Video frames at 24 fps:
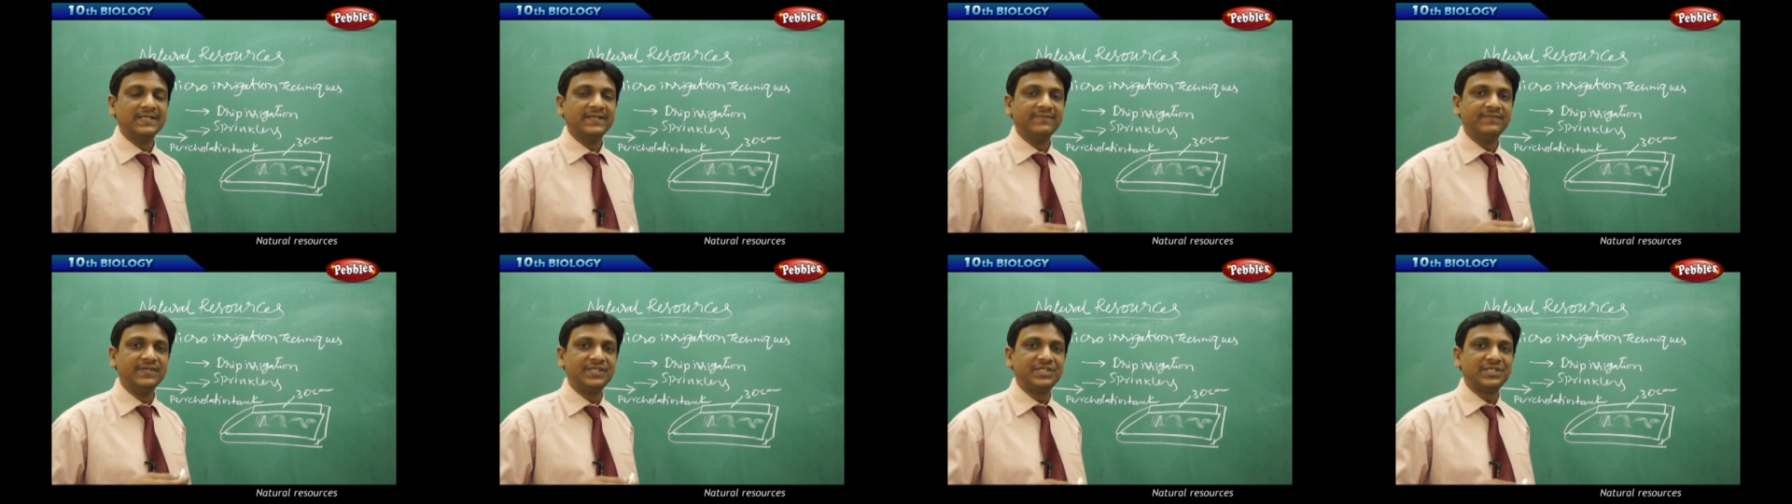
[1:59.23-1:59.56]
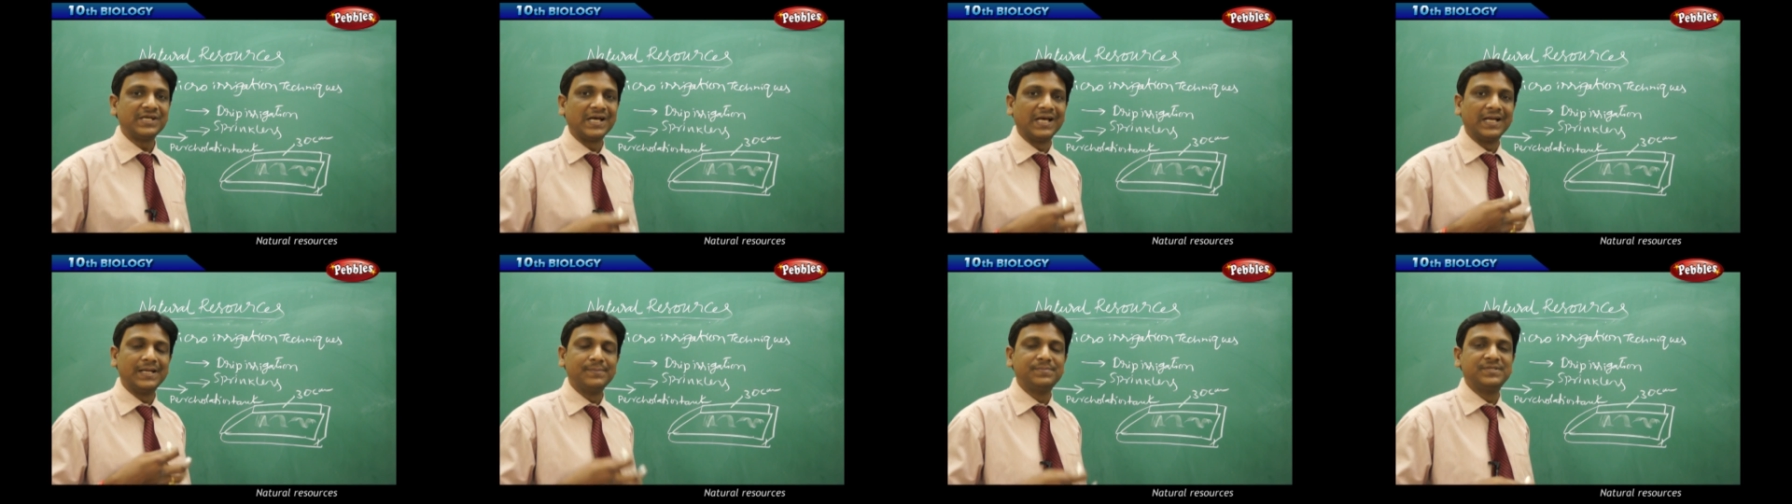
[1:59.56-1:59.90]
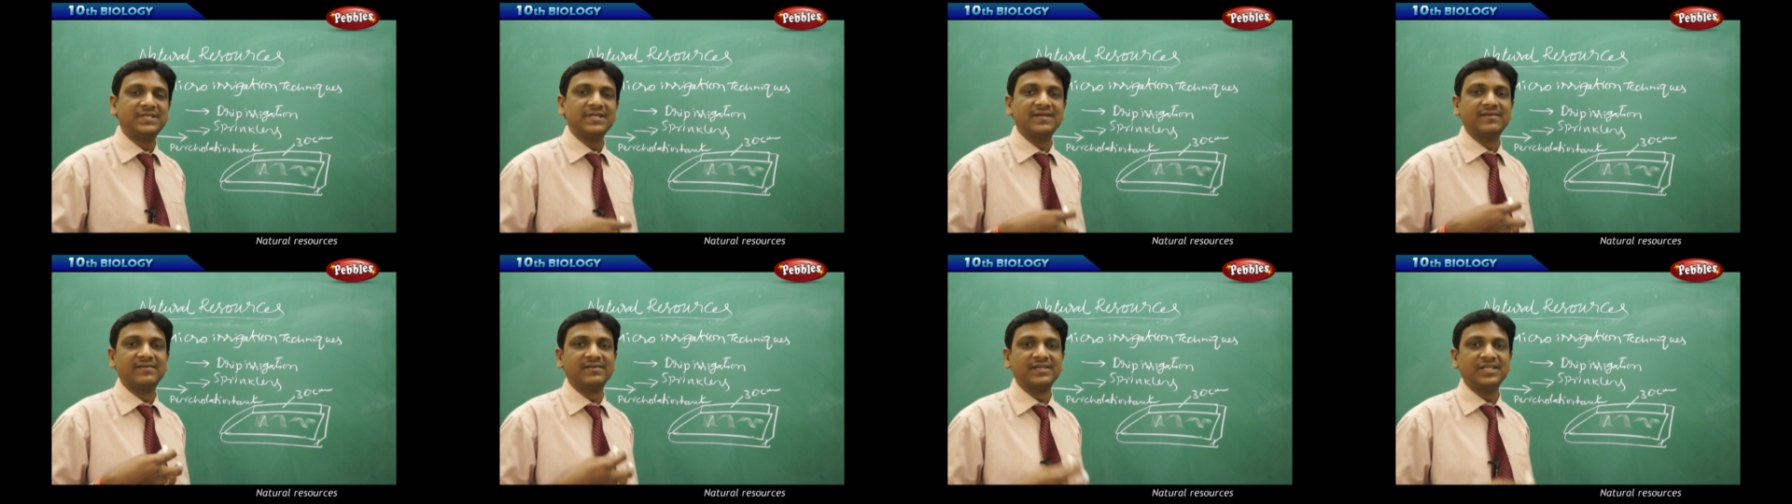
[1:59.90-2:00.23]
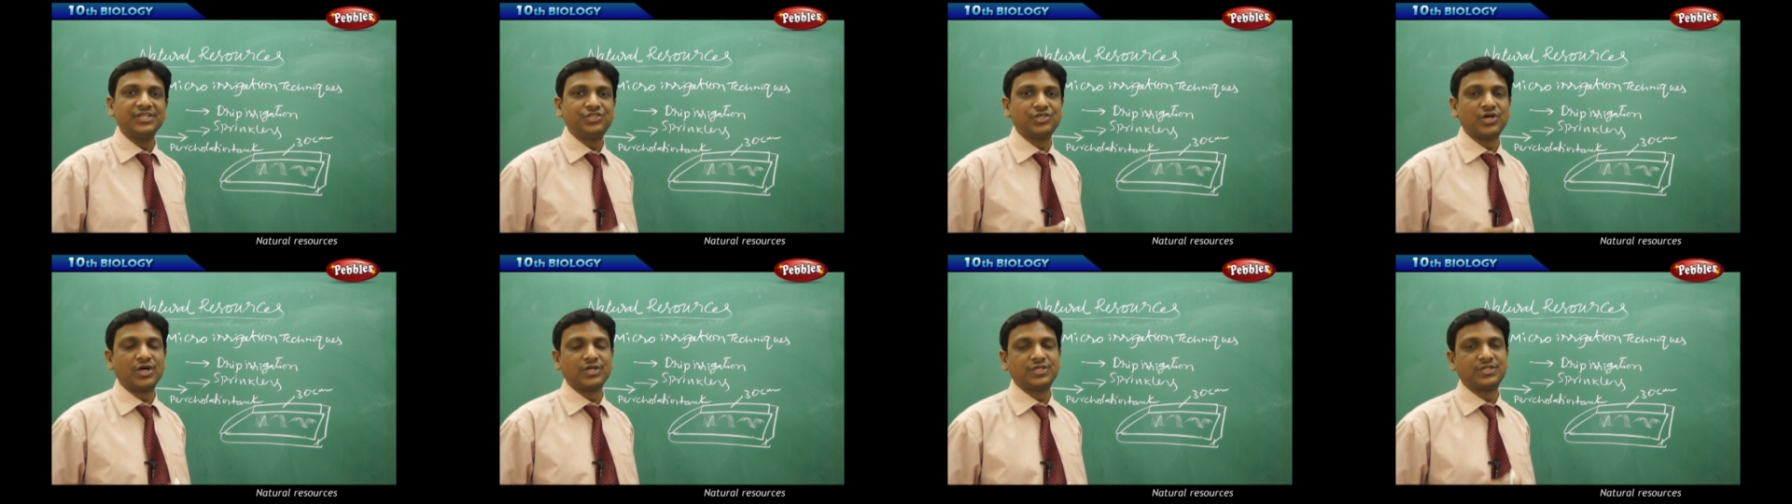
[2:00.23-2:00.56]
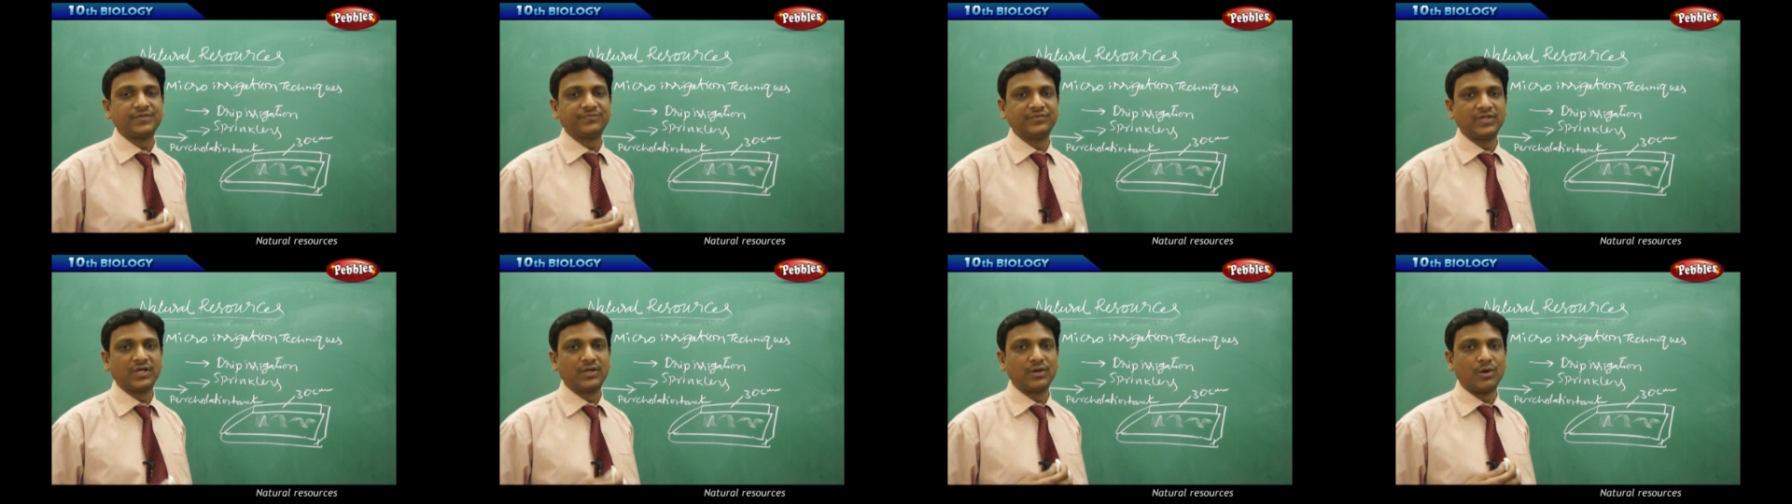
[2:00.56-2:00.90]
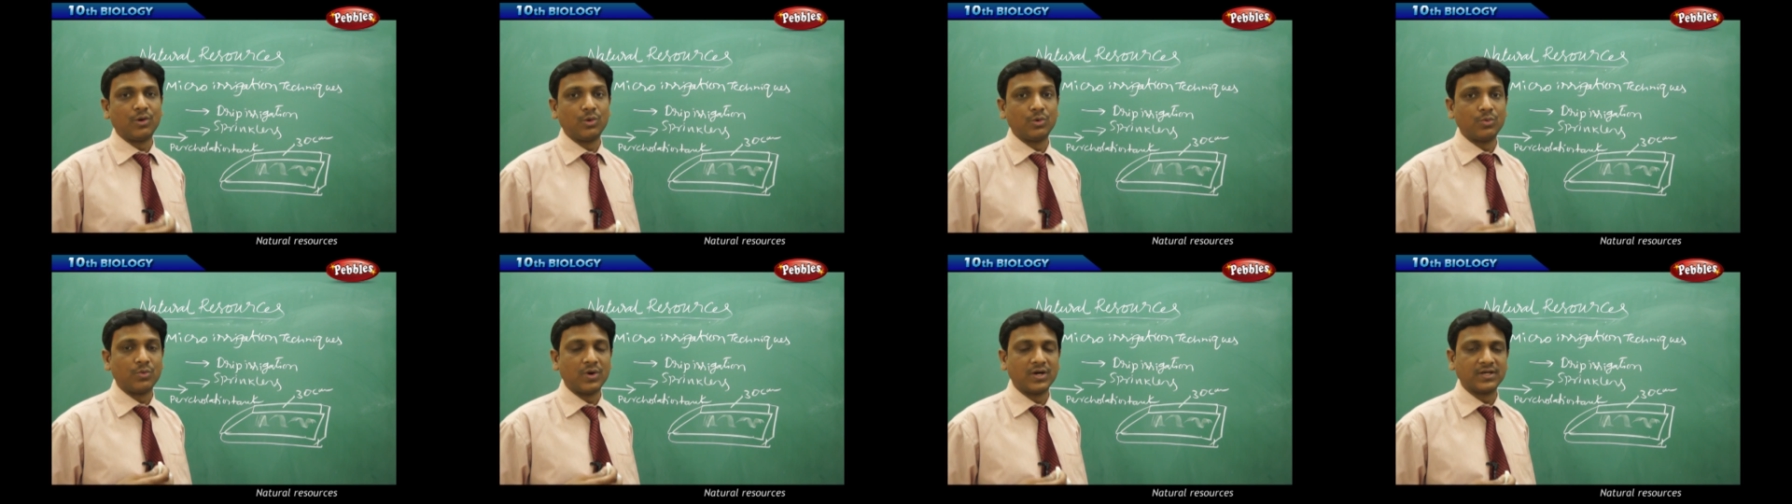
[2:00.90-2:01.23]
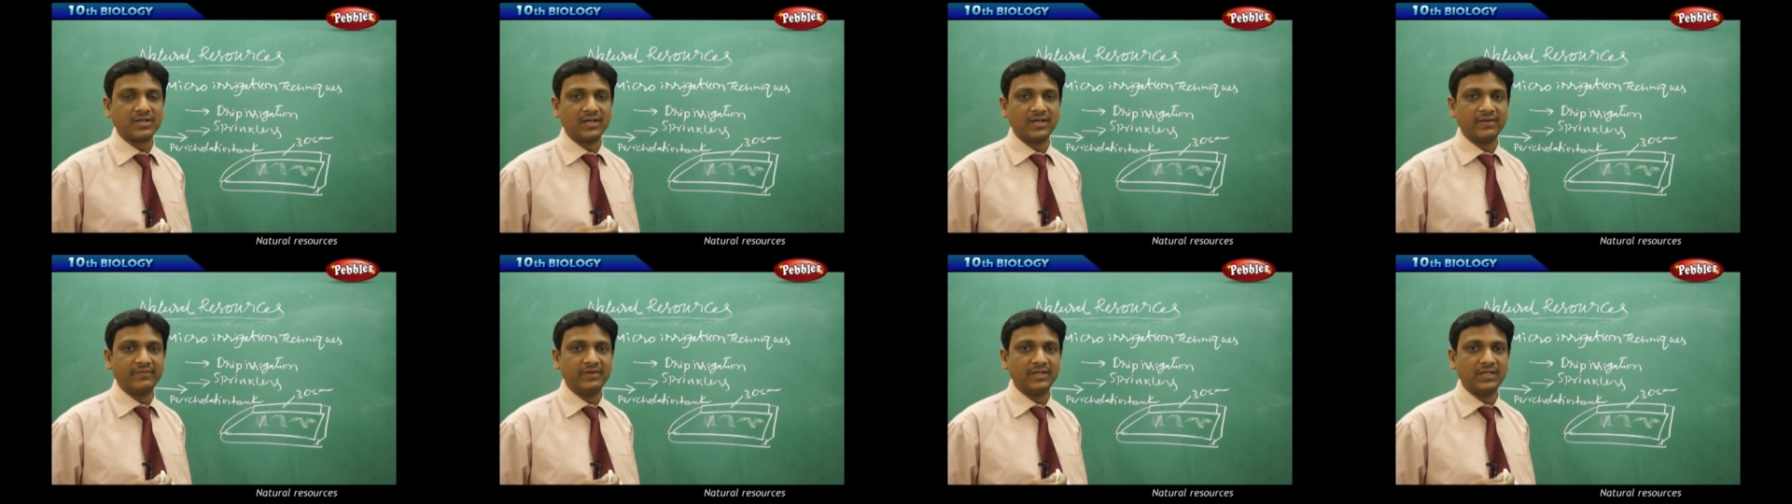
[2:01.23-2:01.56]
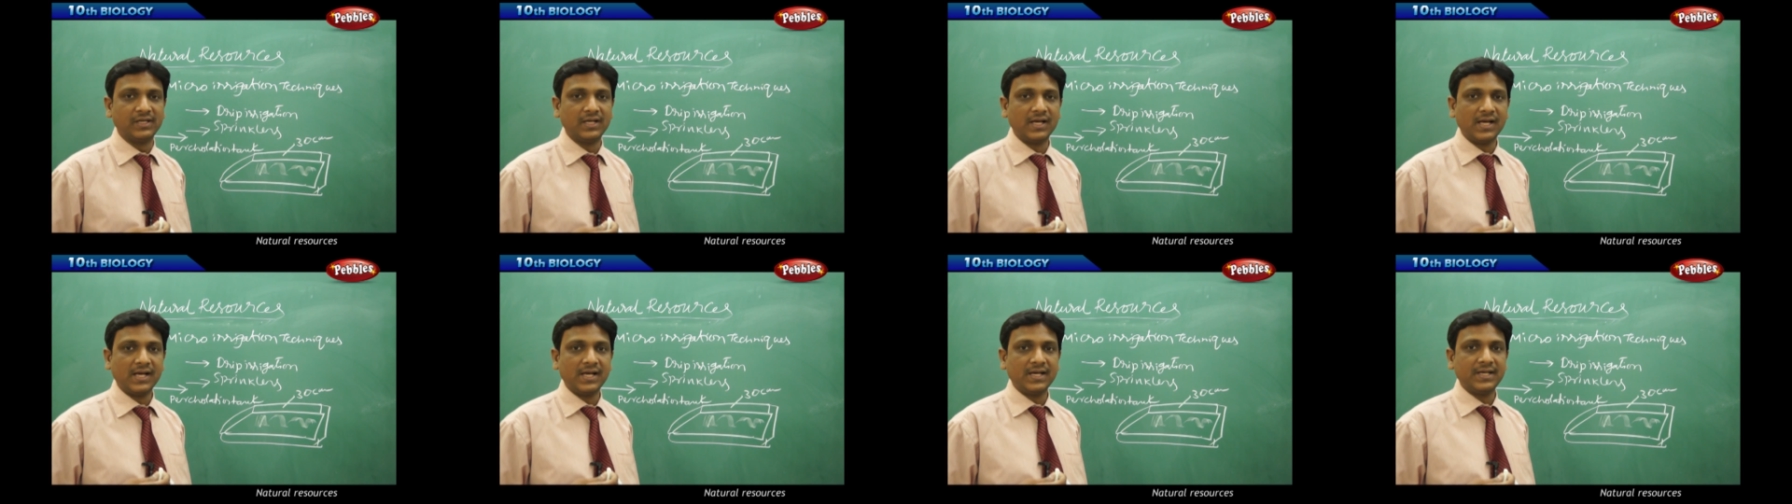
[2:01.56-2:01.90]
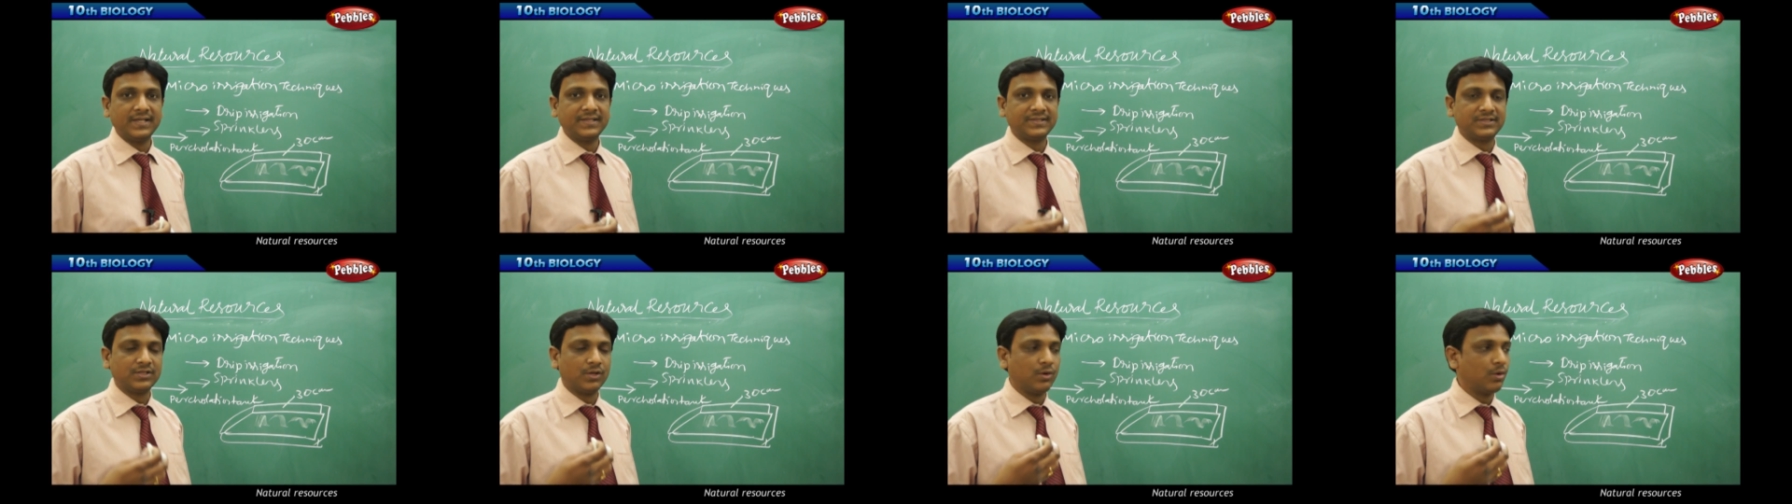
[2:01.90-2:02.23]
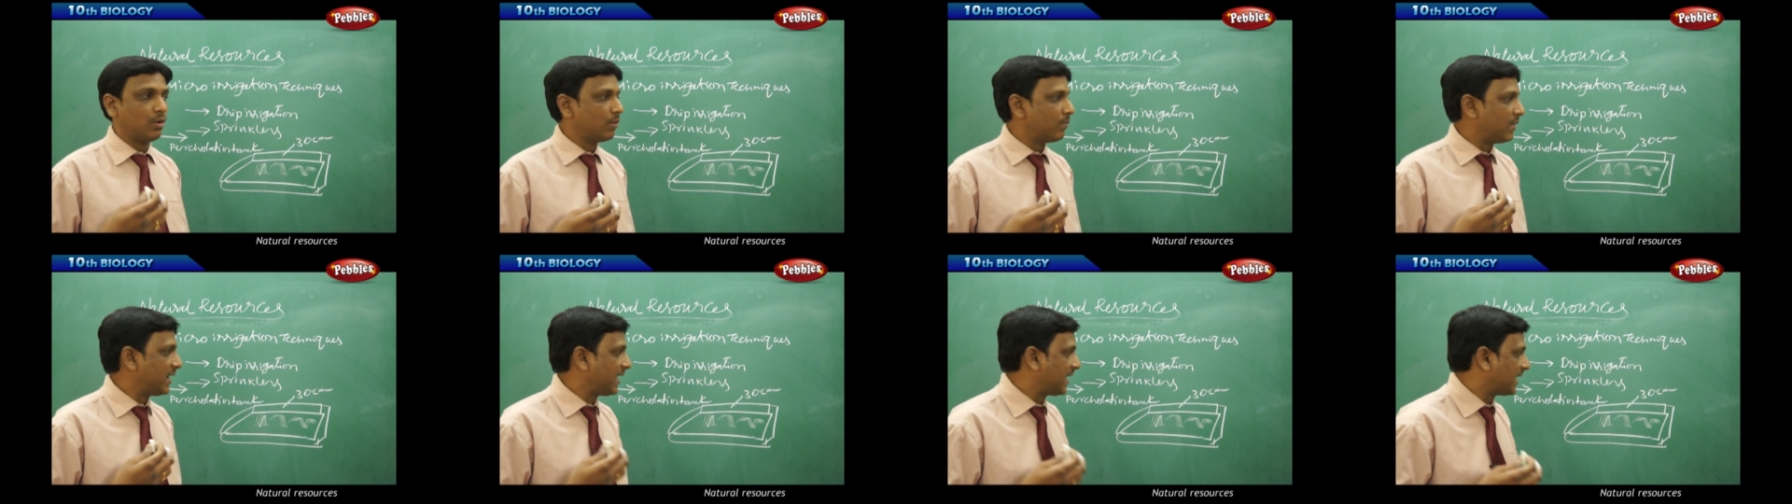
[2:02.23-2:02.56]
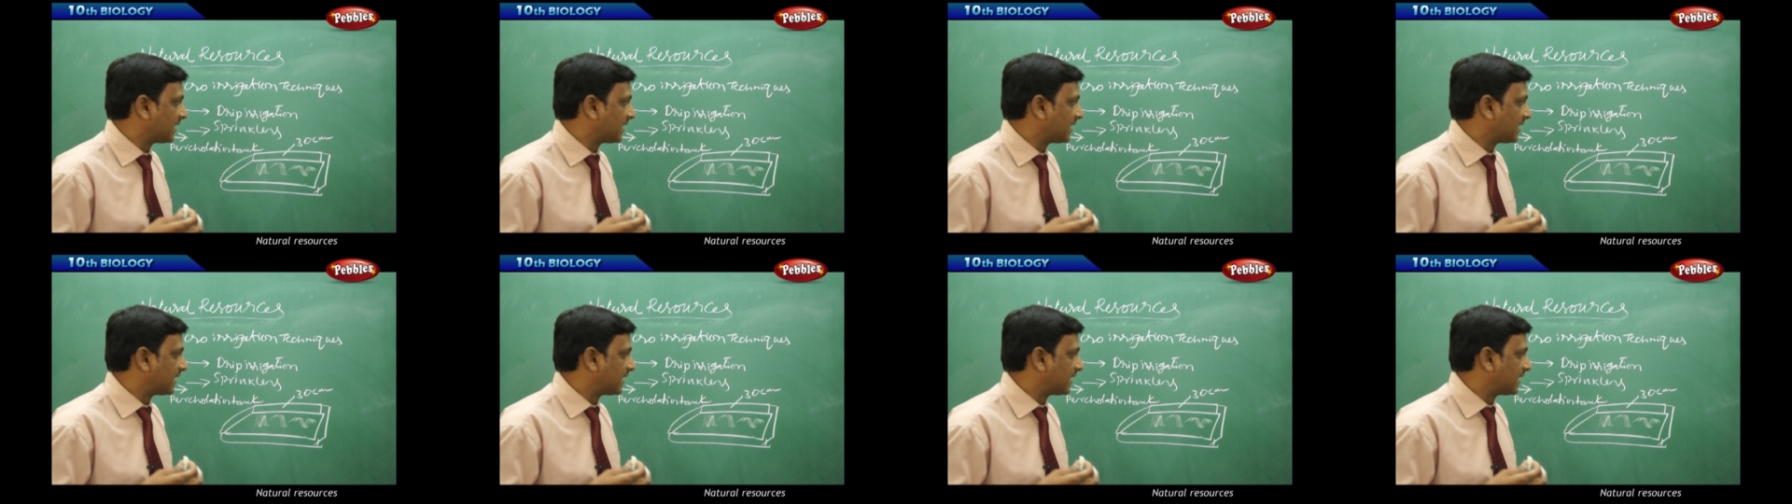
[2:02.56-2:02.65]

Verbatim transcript: which helps in recharge of the groundwater level. So by